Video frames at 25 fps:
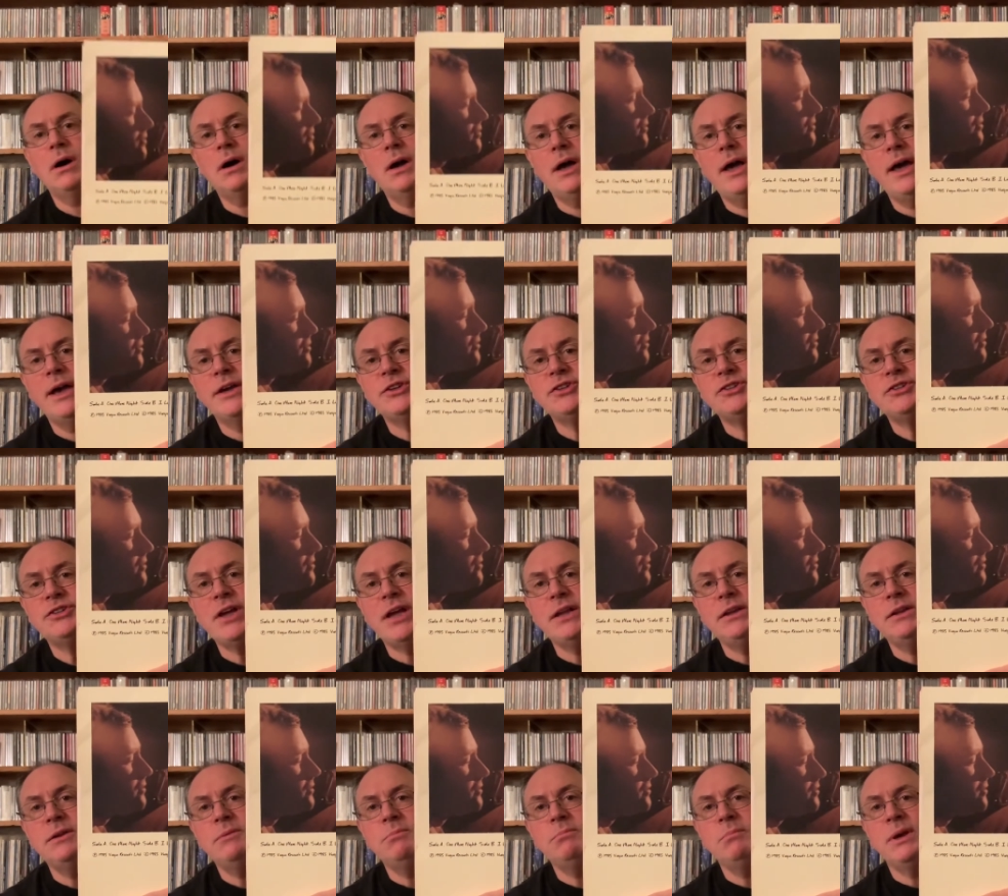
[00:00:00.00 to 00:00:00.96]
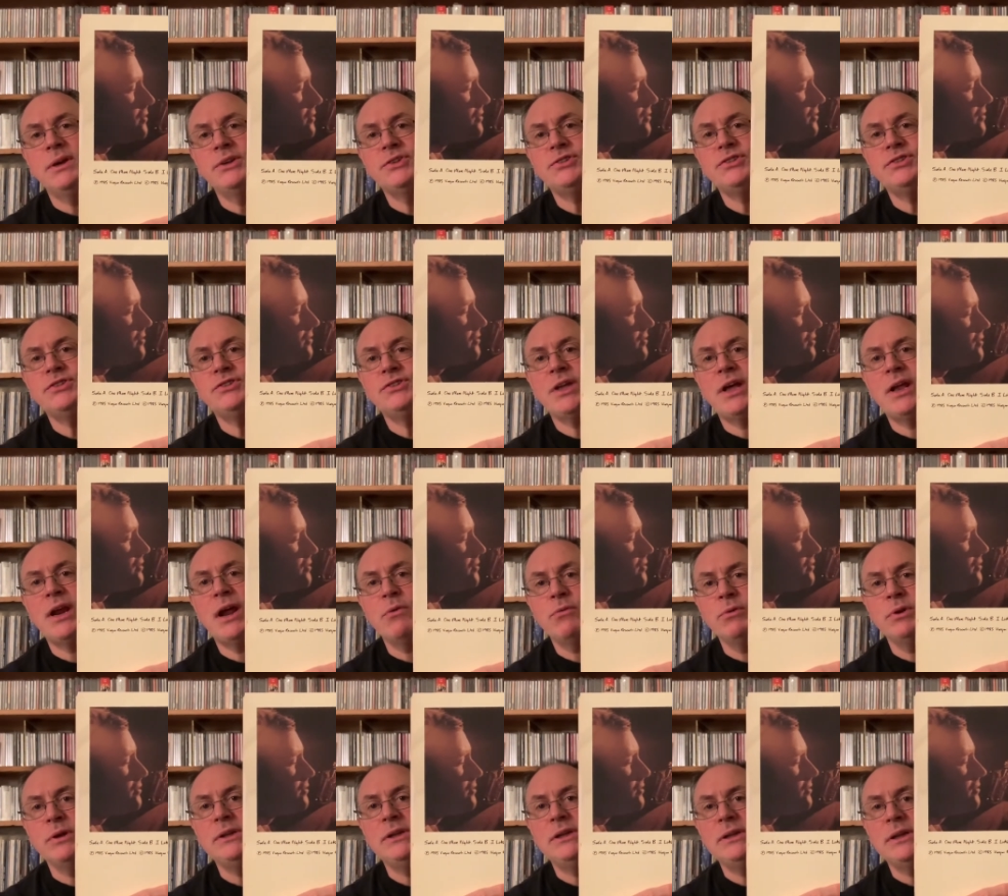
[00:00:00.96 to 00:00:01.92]
extended mixes that I
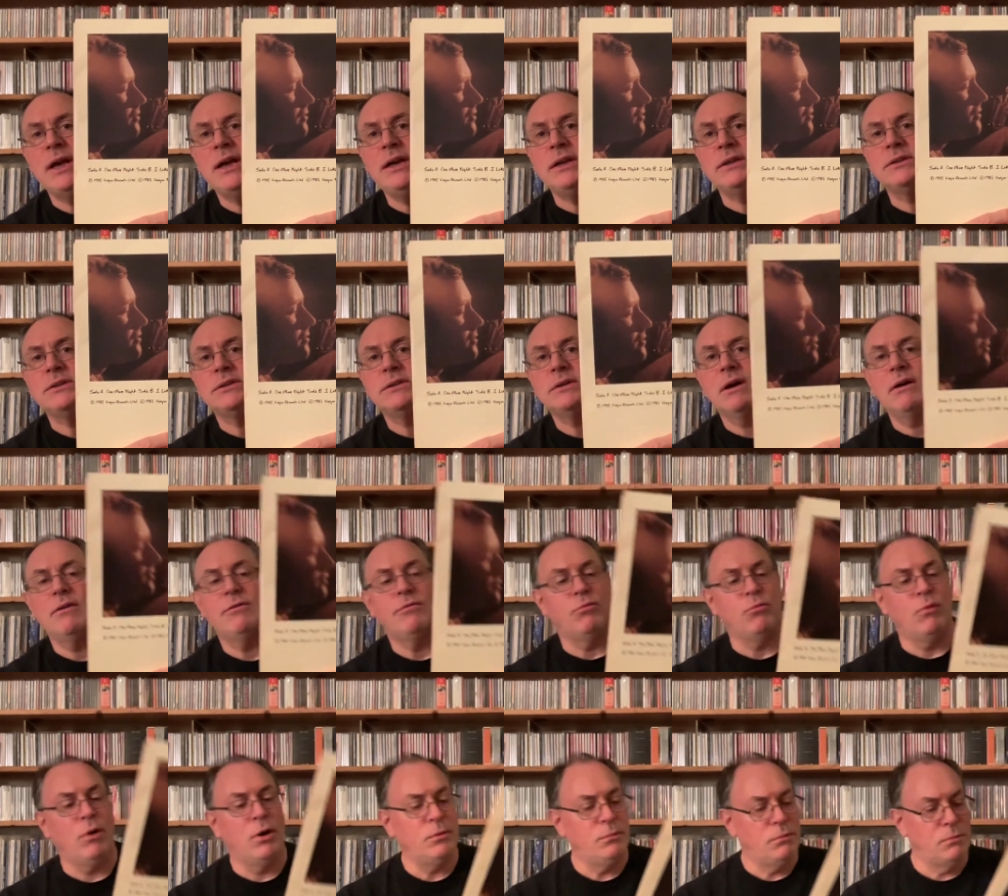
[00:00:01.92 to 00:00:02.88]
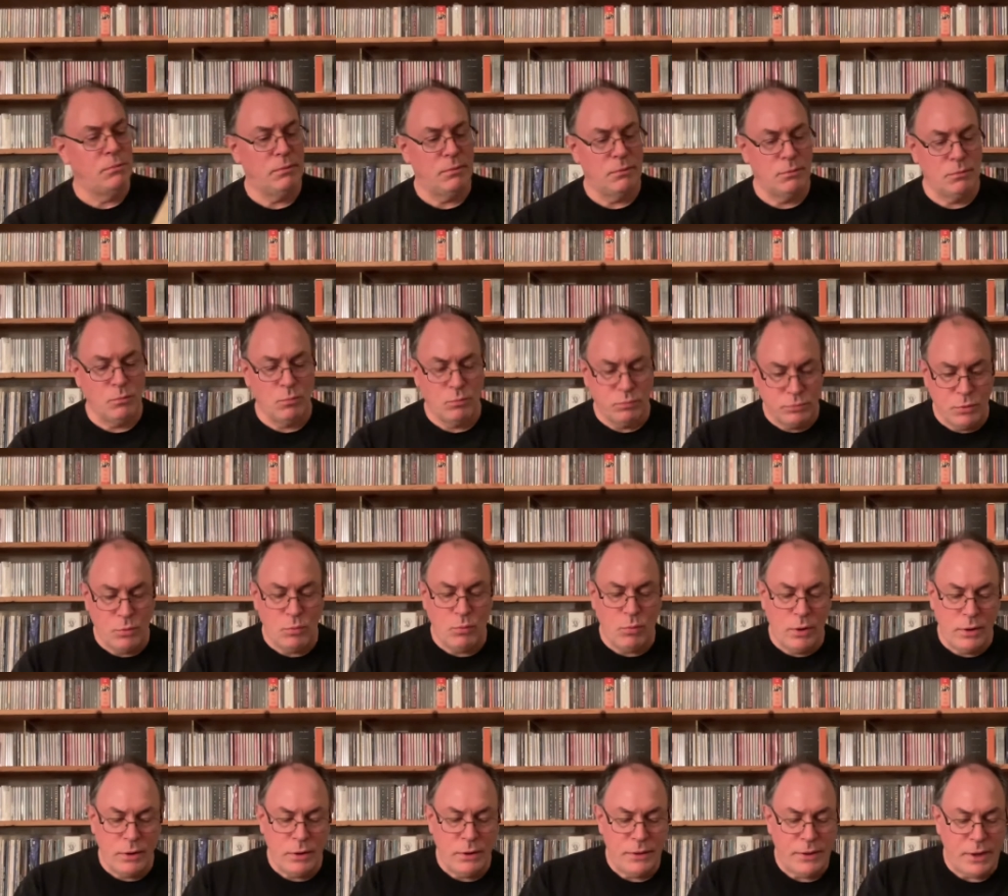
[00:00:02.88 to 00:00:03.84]
really liked of the
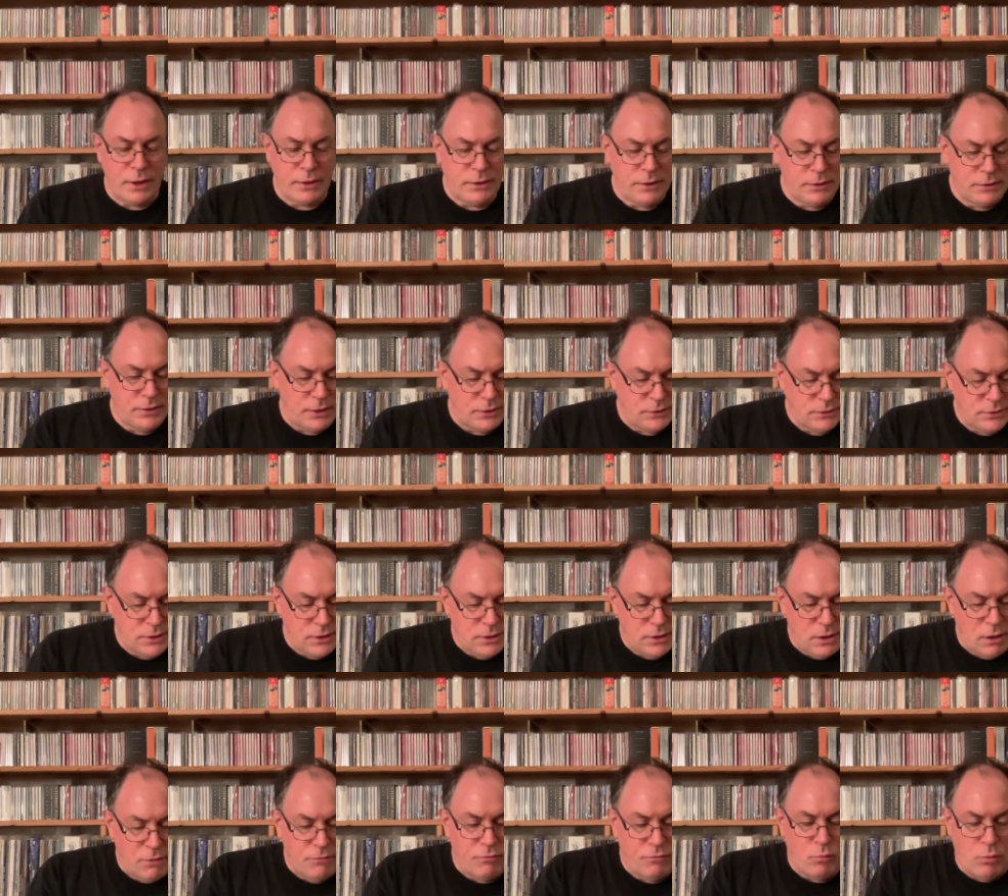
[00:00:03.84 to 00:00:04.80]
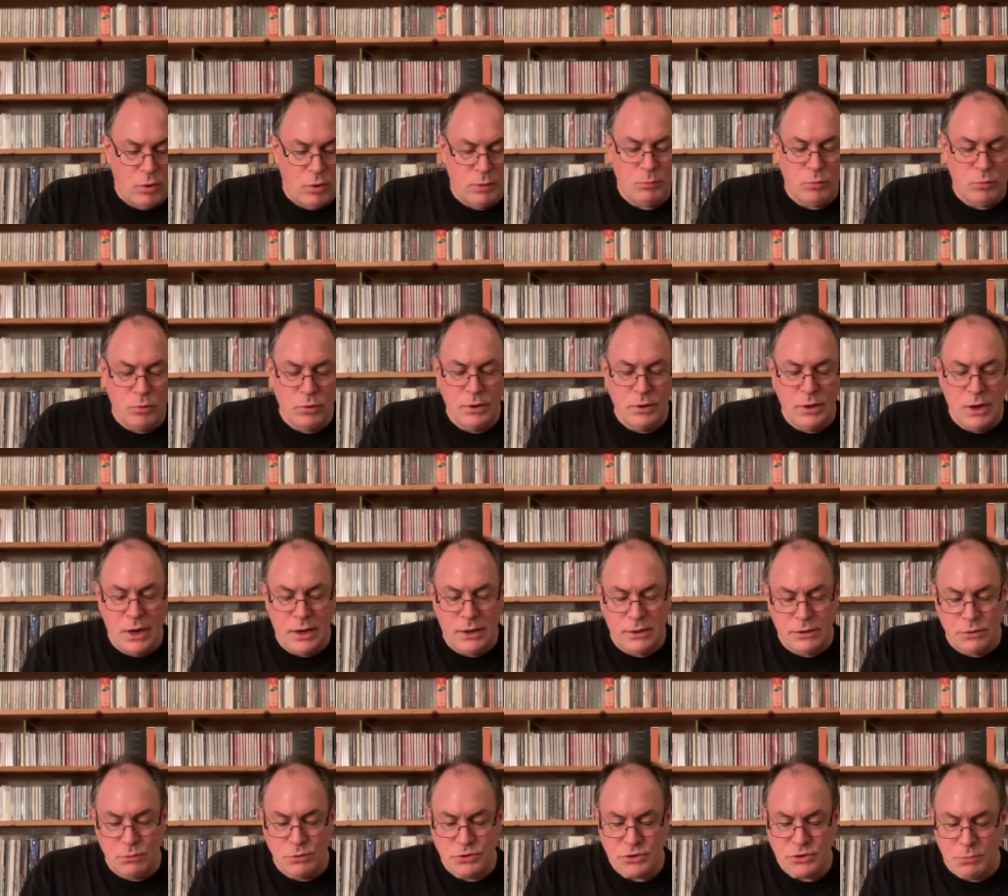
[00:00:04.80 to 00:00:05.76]
one that they did of One More Night.
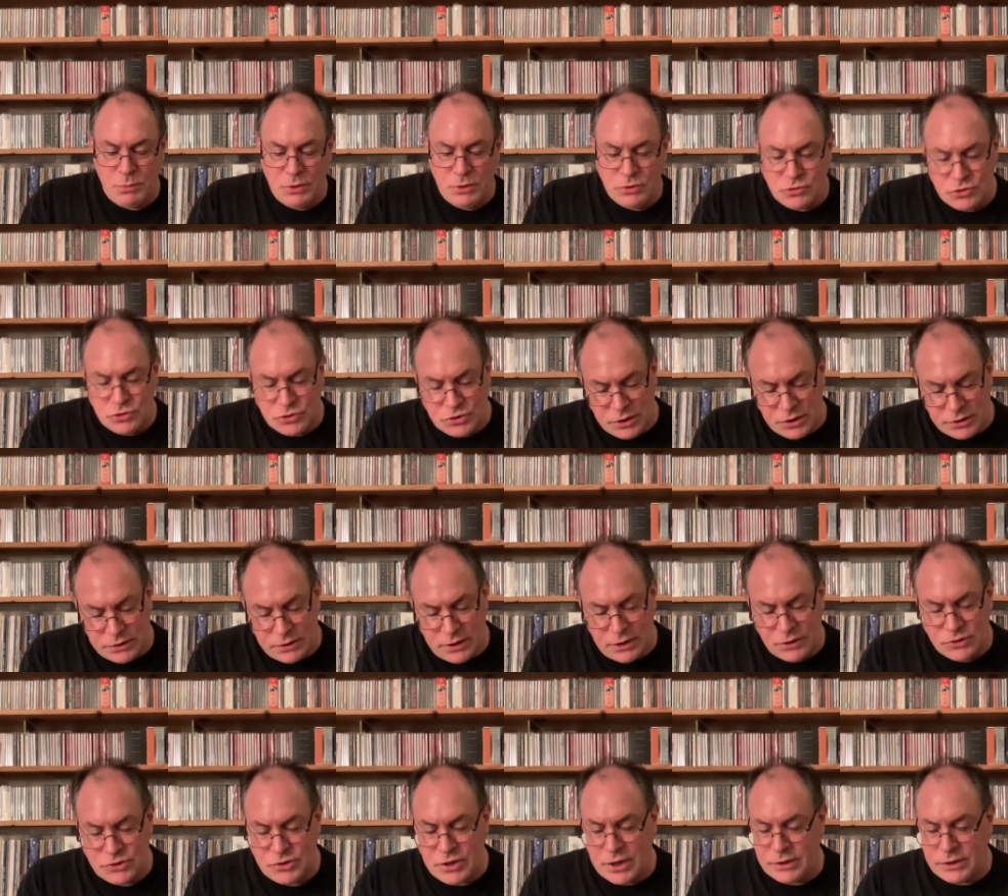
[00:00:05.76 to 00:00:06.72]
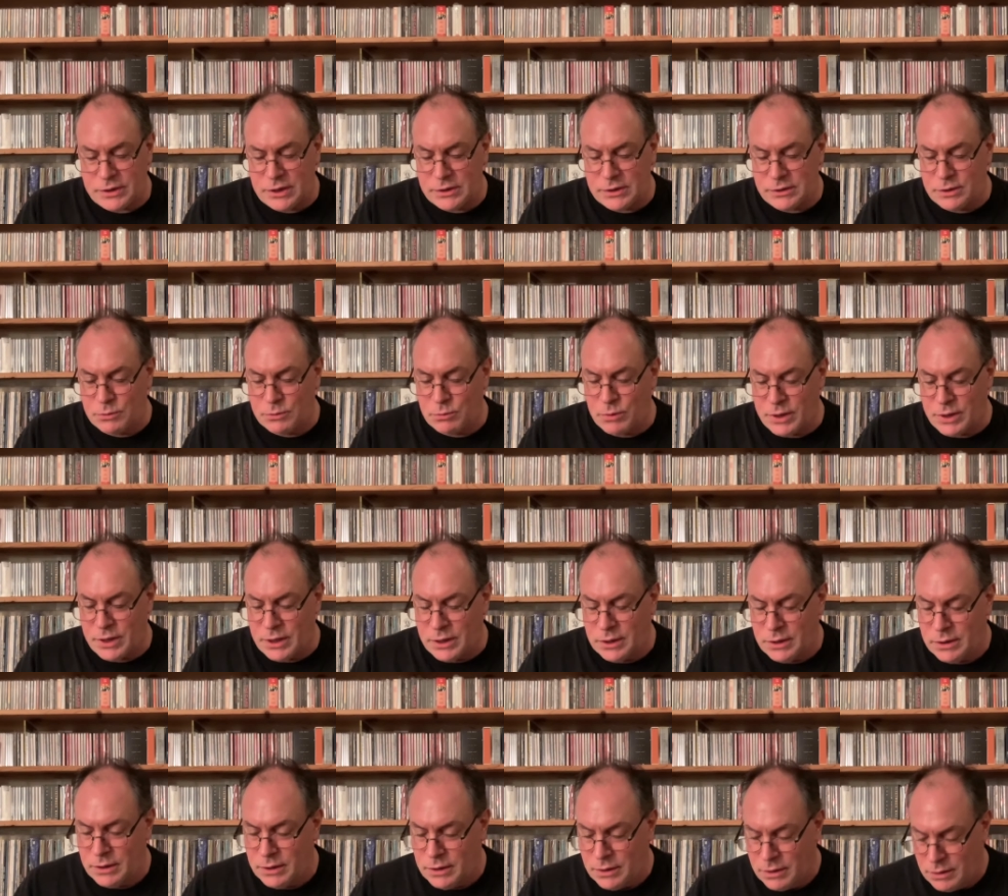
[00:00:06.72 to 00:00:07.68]
There were some interesting things that they did with it,
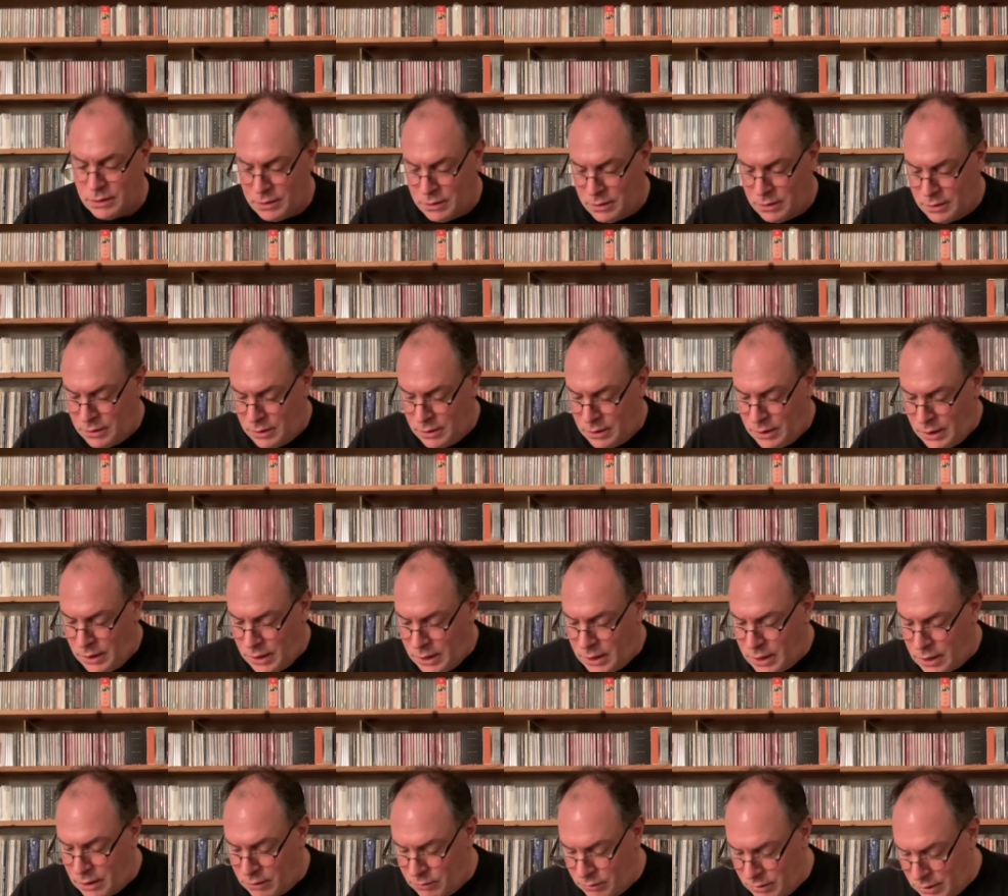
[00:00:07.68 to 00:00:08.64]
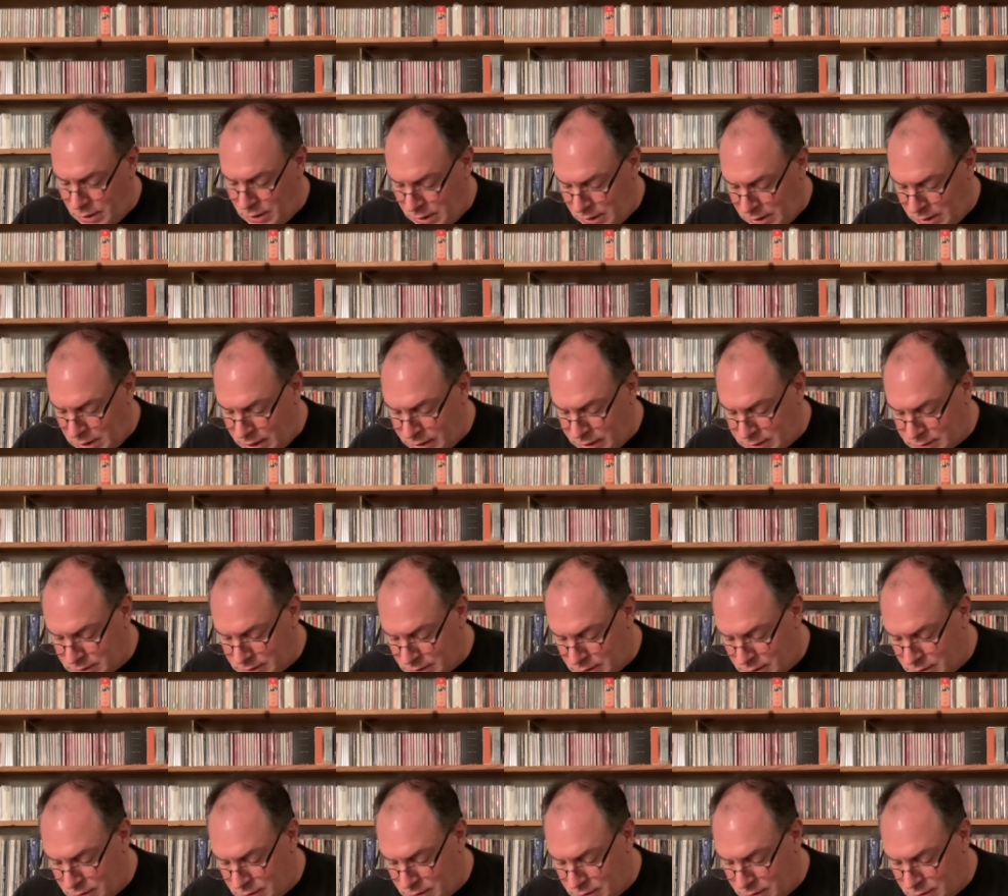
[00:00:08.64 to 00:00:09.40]
and I really liked it.